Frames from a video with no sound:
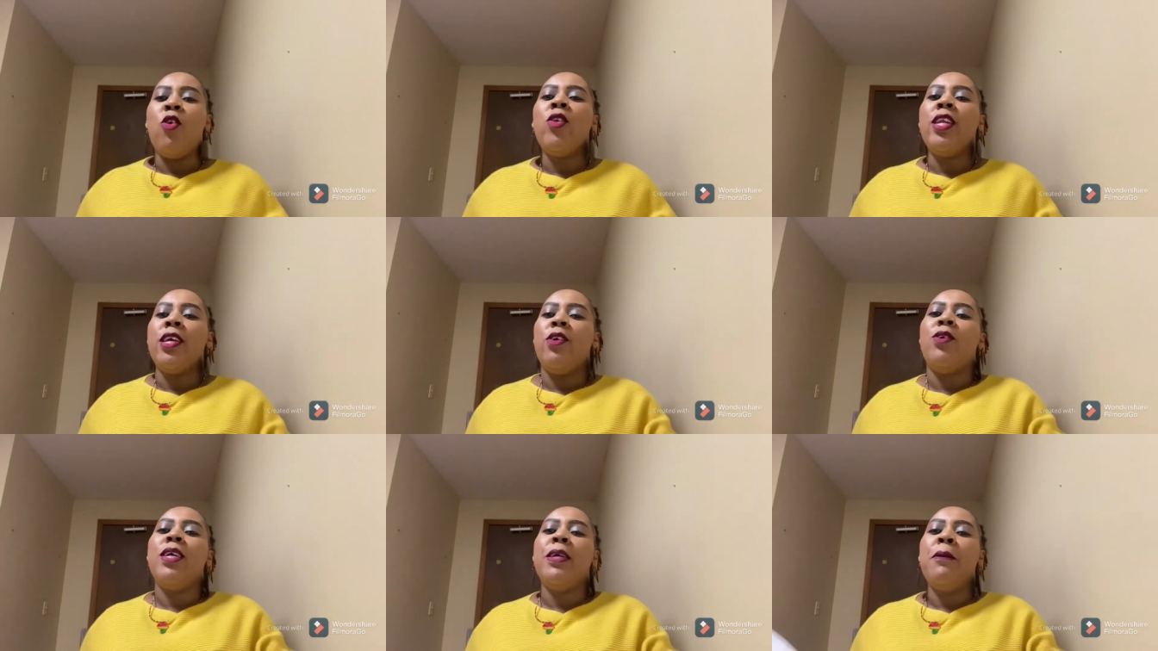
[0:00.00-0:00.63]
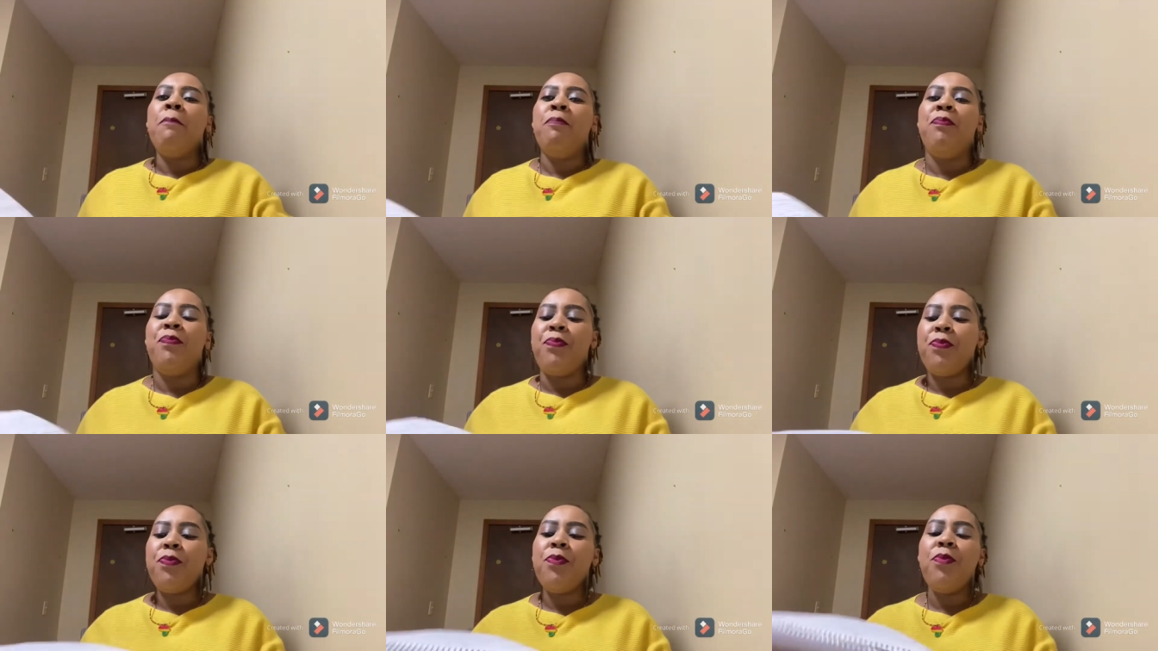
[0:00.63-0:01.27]
Okay,
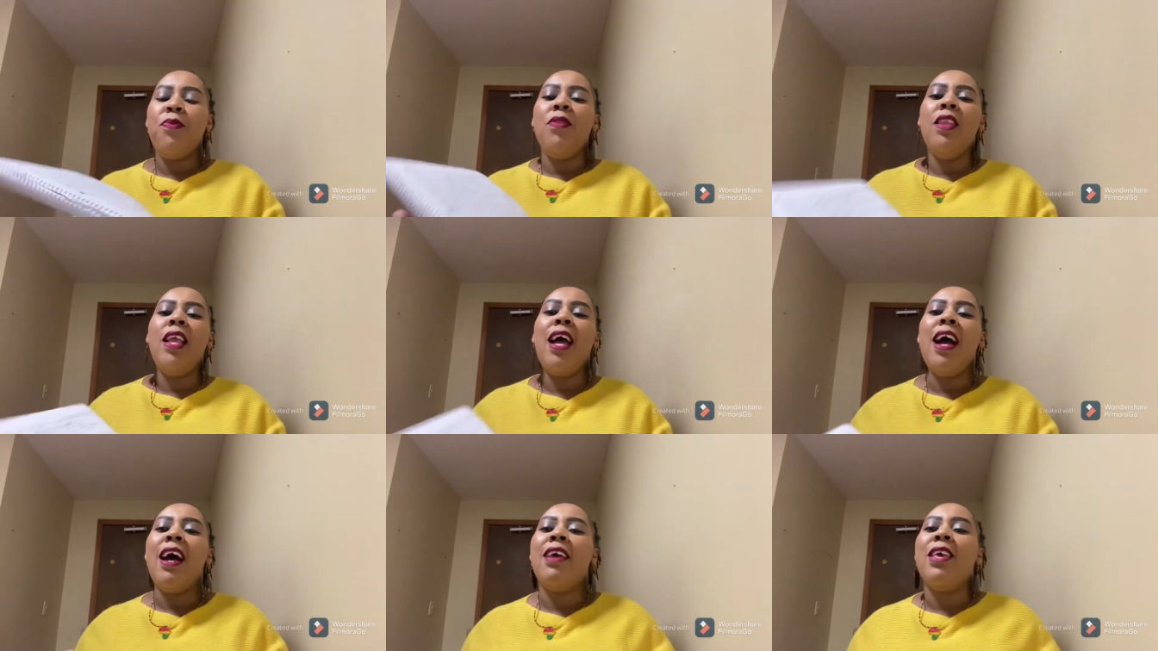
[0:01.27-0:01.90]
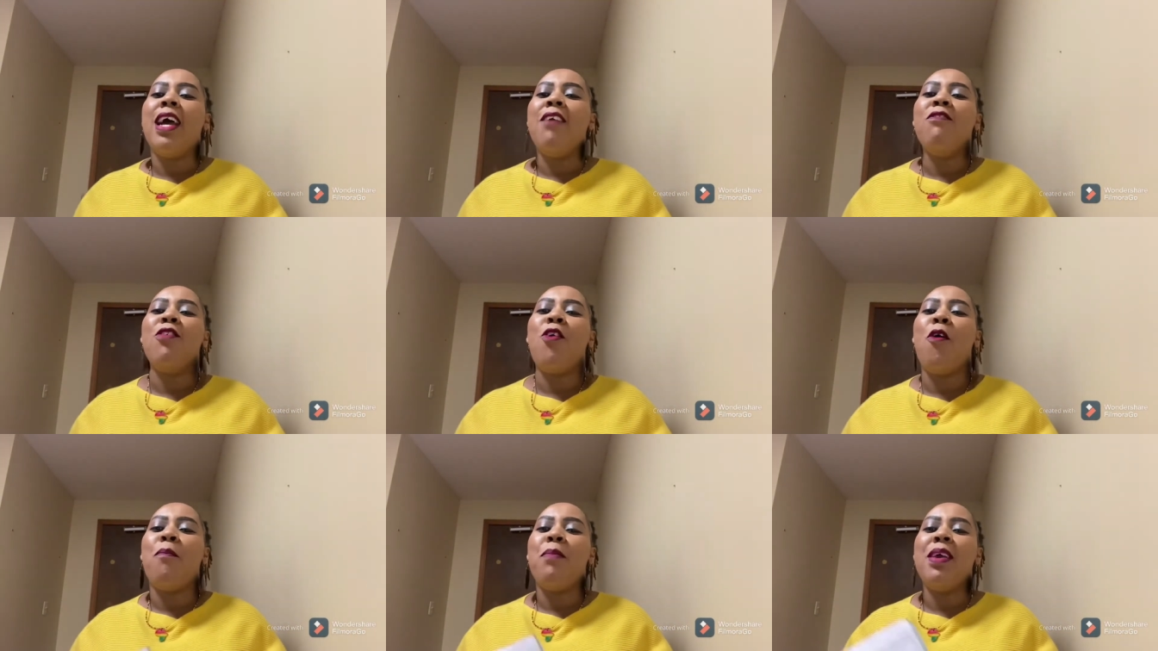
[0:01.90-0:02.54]
I have
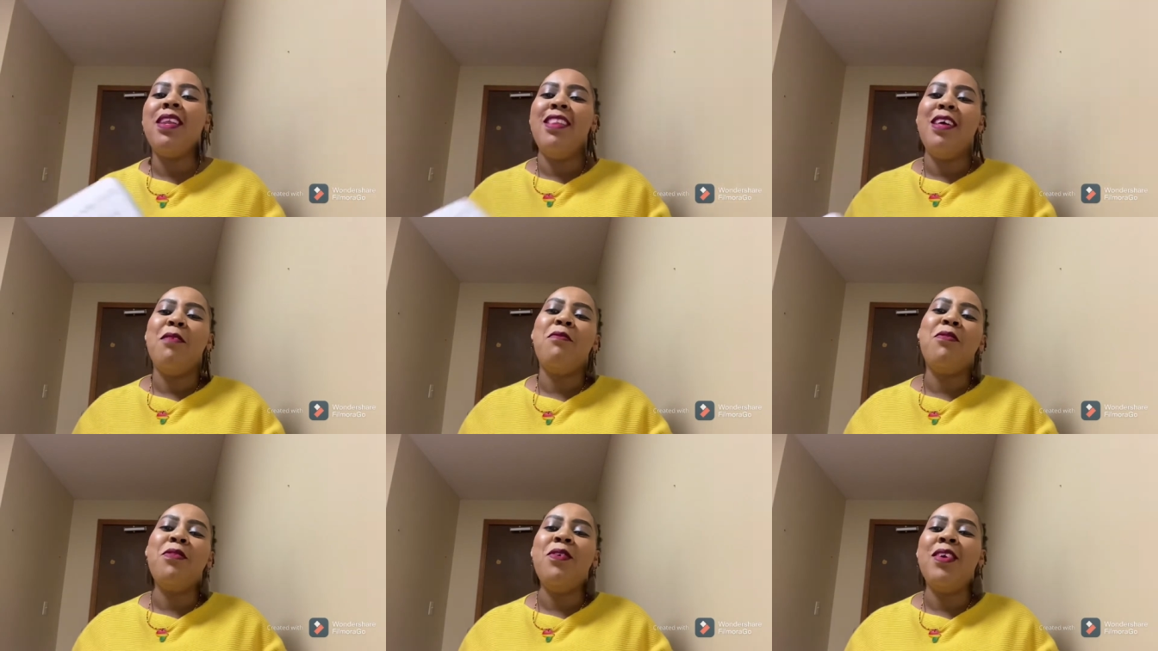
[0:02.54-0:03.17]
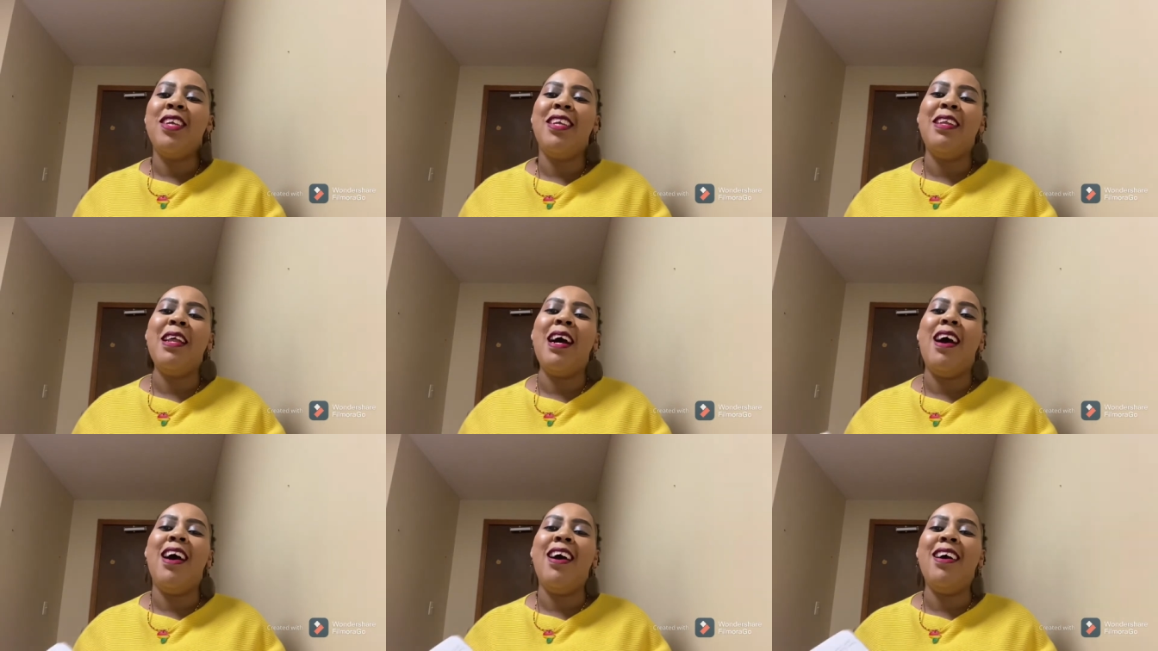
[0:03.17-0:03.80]
copied them
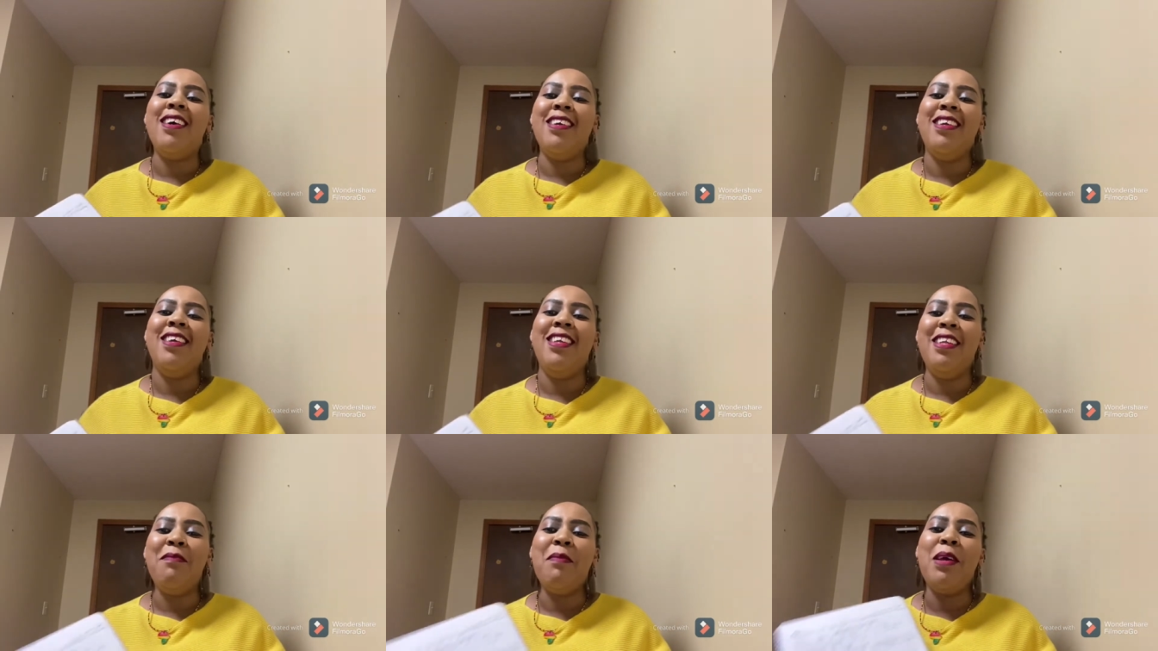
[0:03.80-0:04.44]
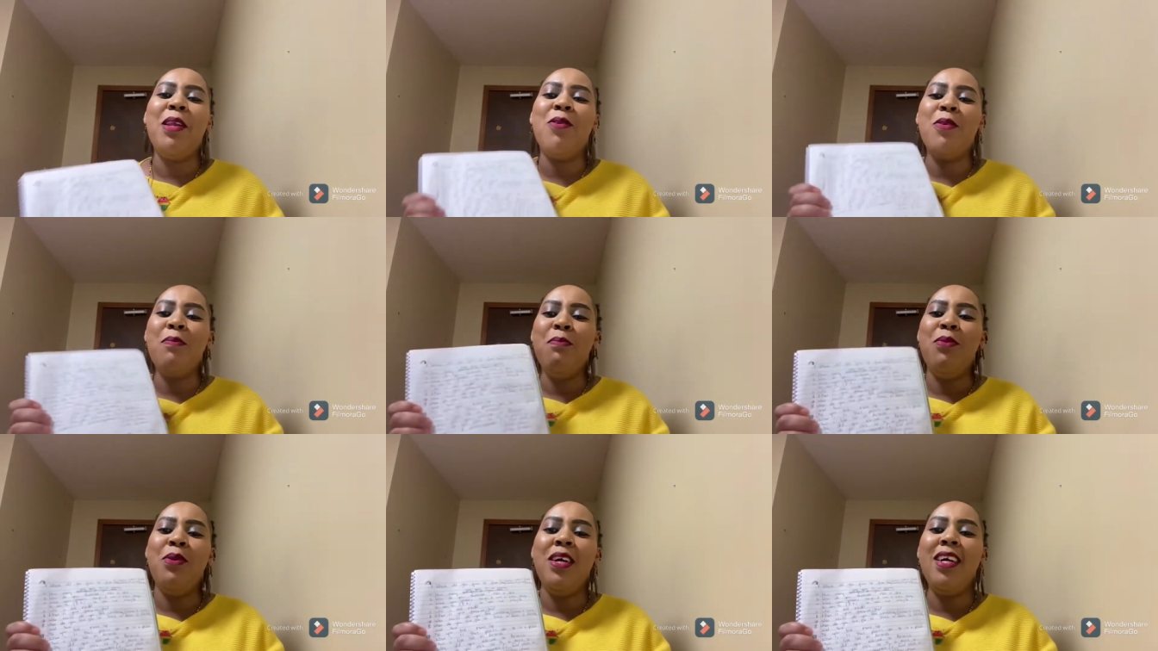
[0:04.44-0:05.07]
in my
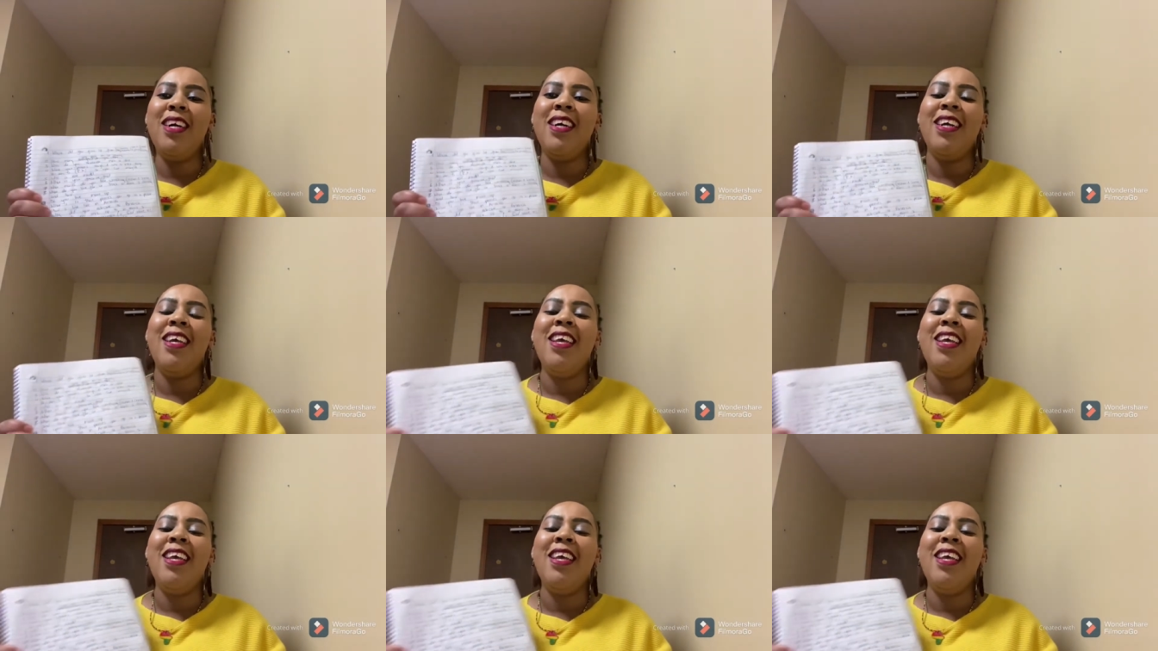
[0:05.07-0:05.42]
notebook